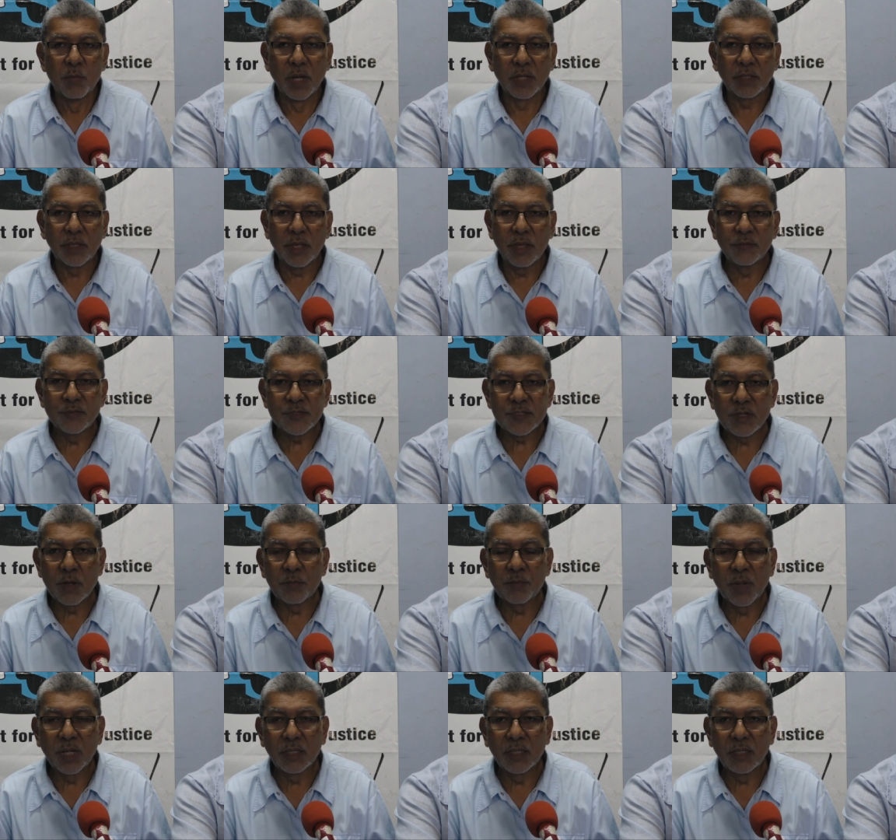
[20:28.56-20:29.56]
But if
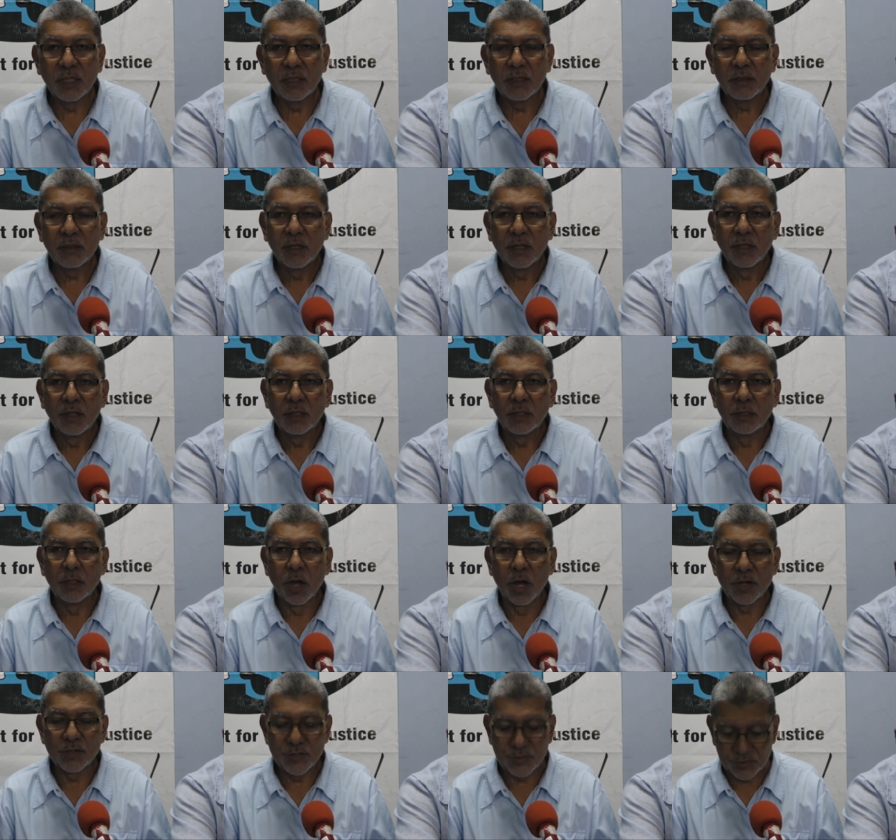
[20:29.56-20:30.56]
somebody
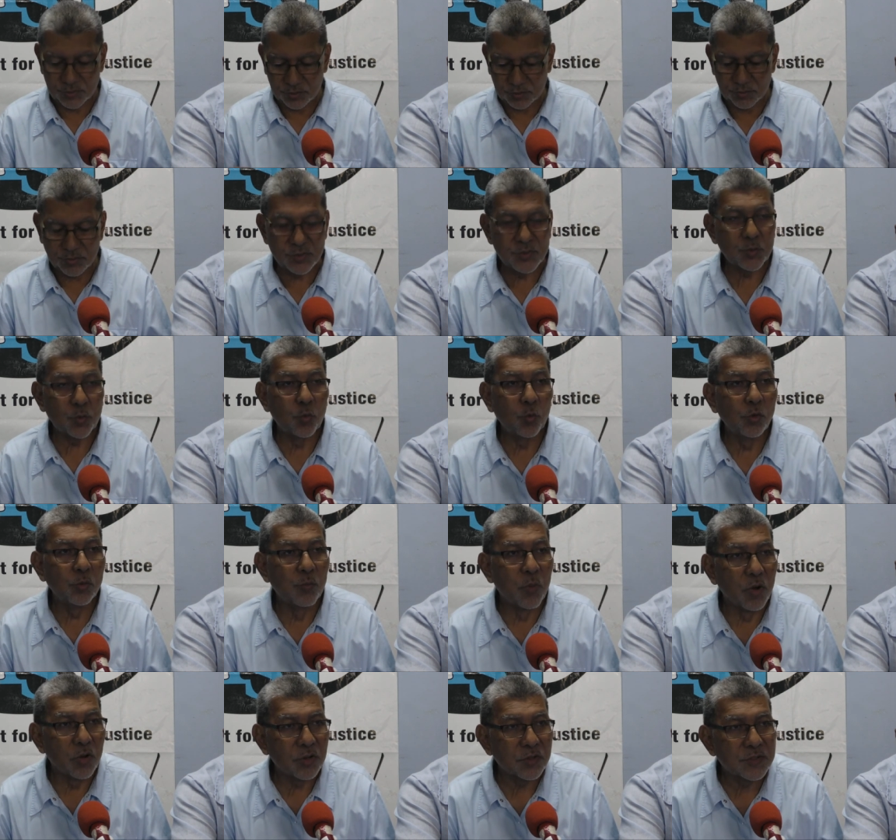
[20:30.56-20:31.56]
lost school
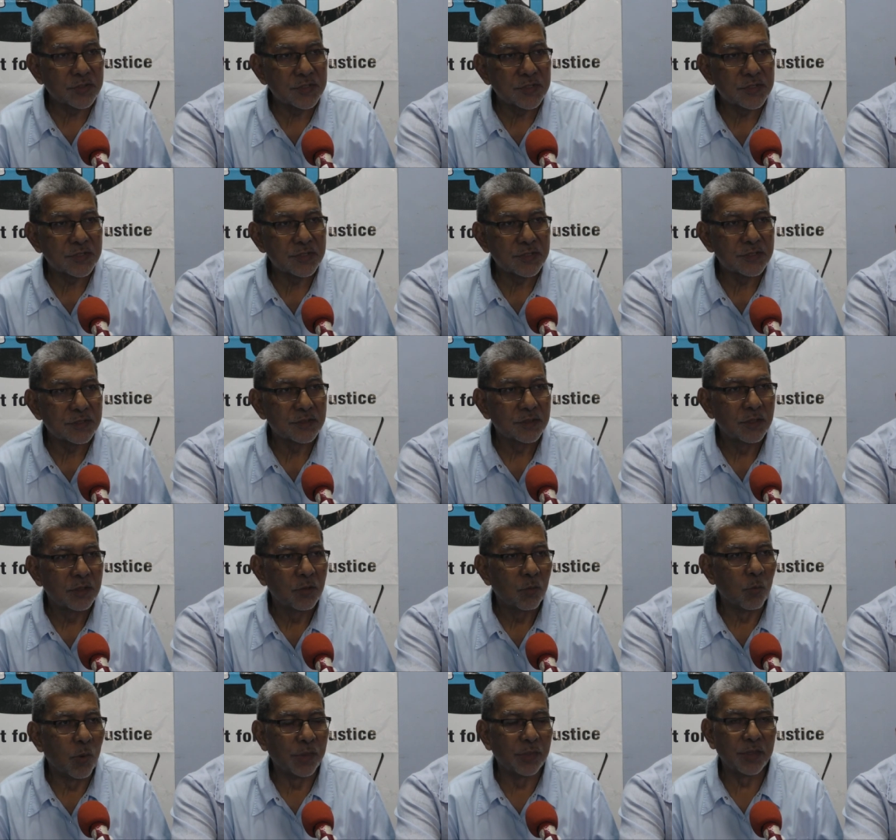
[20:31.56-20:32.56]
books,
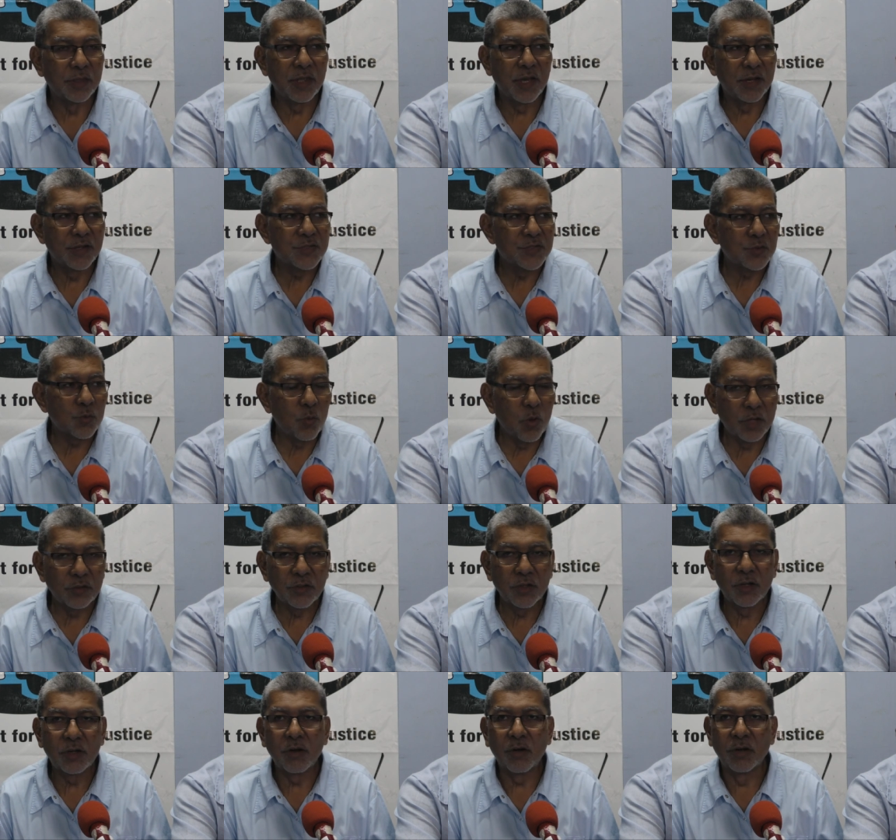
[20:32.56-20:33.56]
whether they are
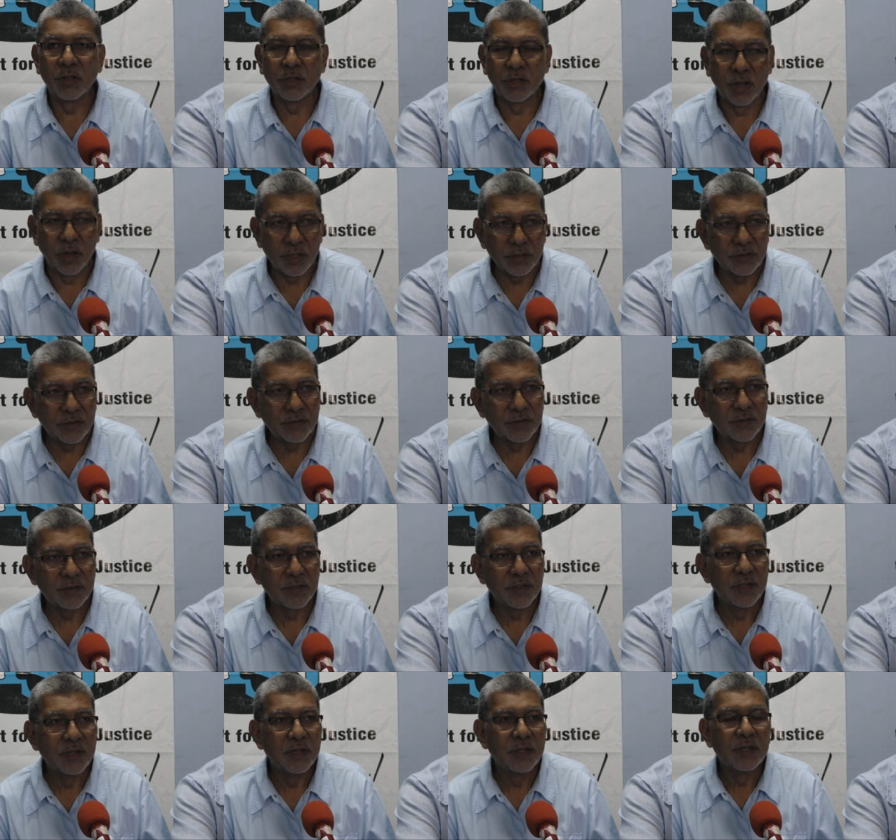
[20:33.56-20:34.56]
squatter or not,
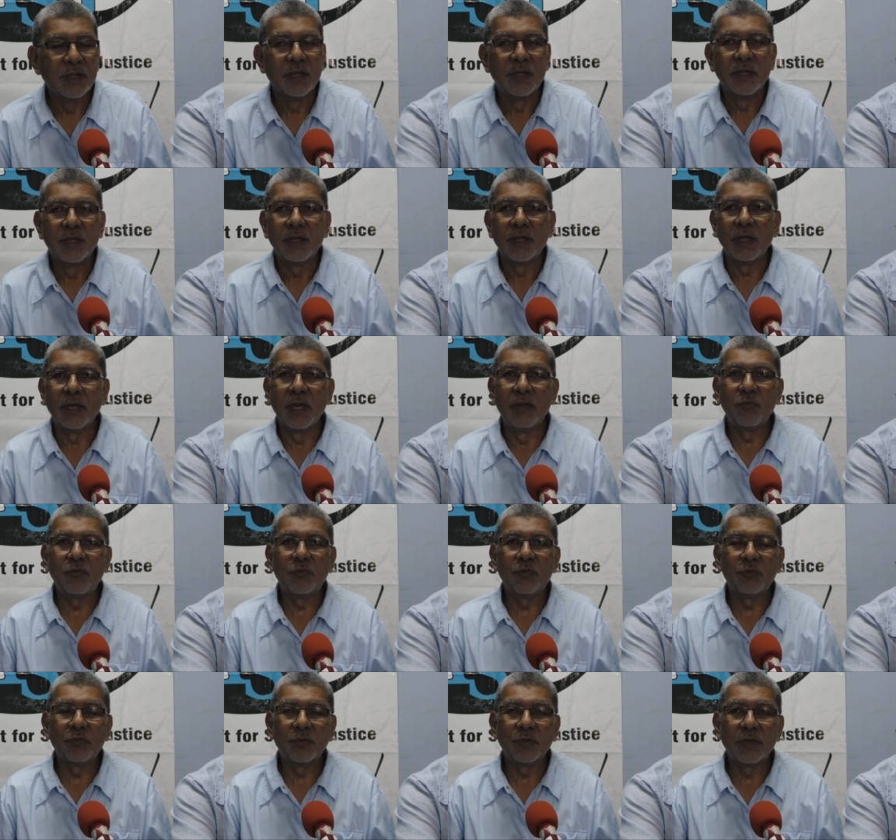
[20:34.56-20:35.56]

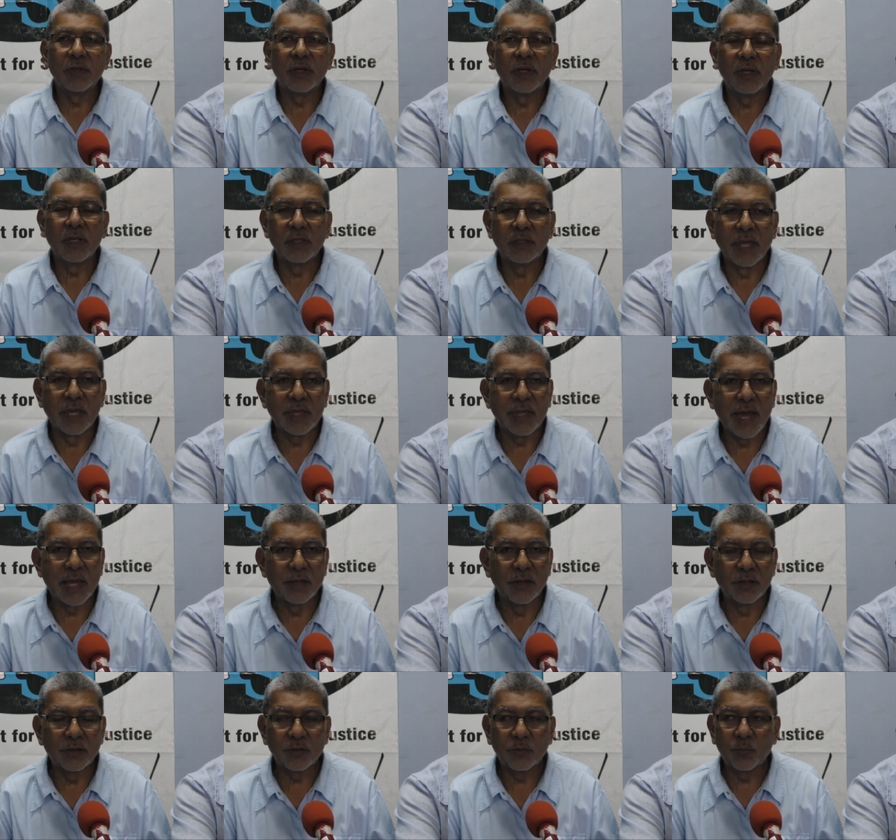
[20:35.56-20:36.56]
if they
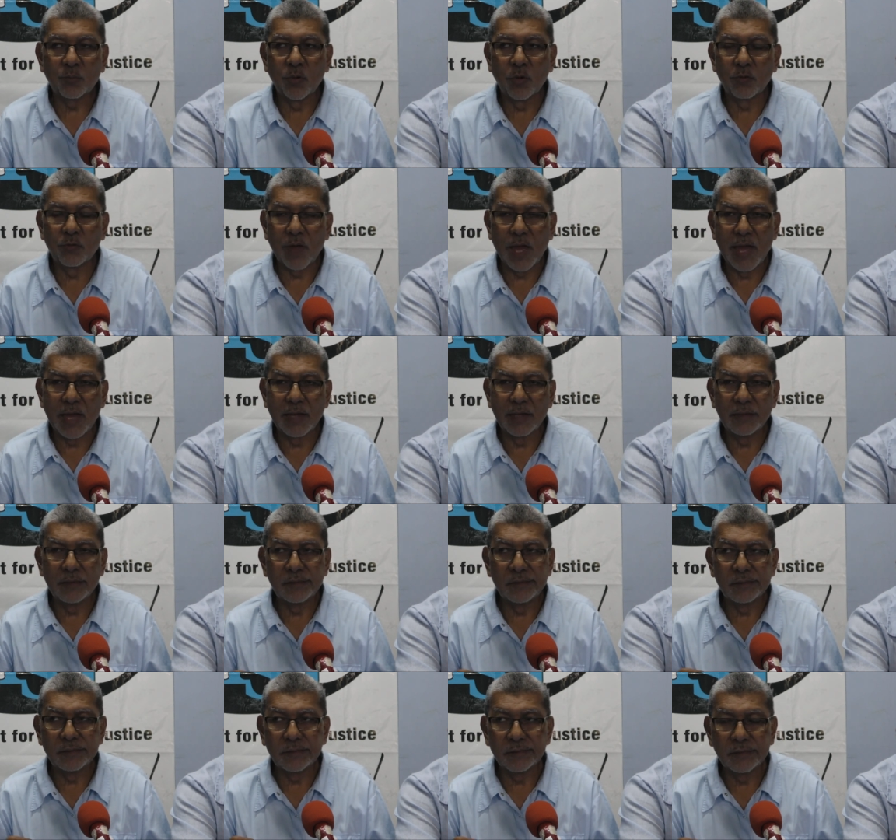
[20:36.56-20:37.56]
cannot provide,
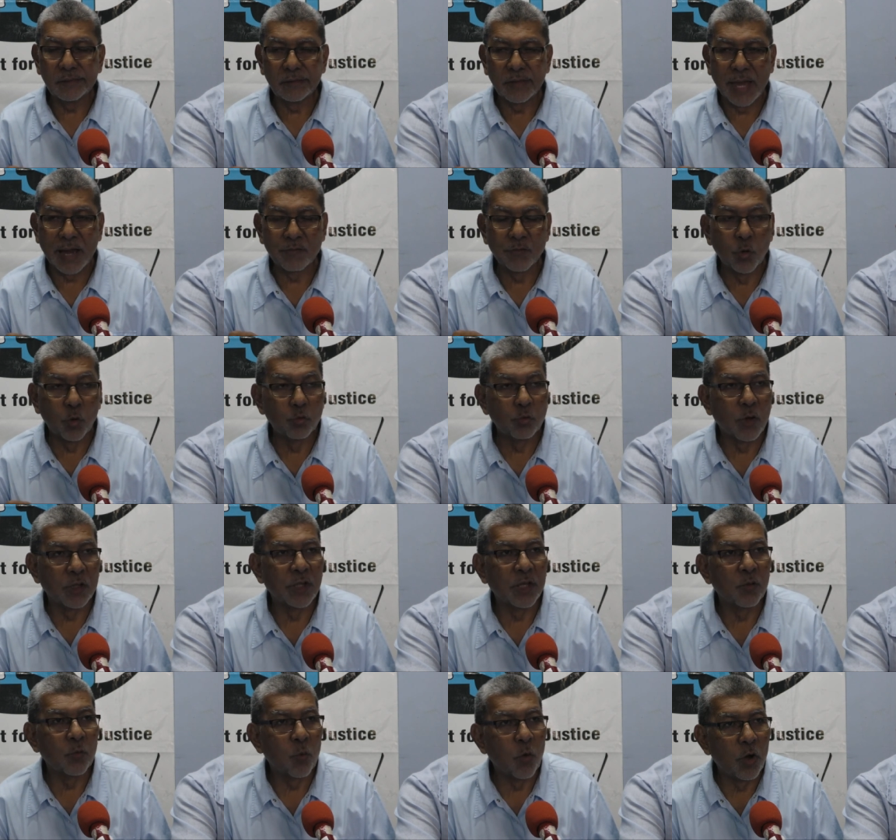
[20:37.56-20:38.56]
they have no
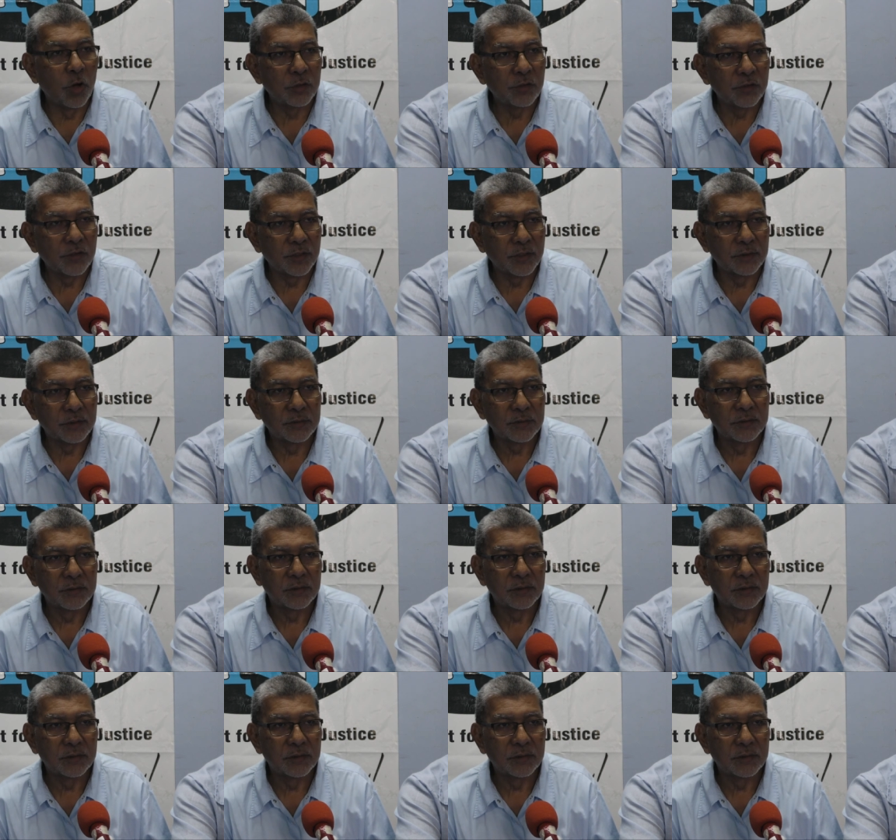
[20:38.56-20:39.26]
running water,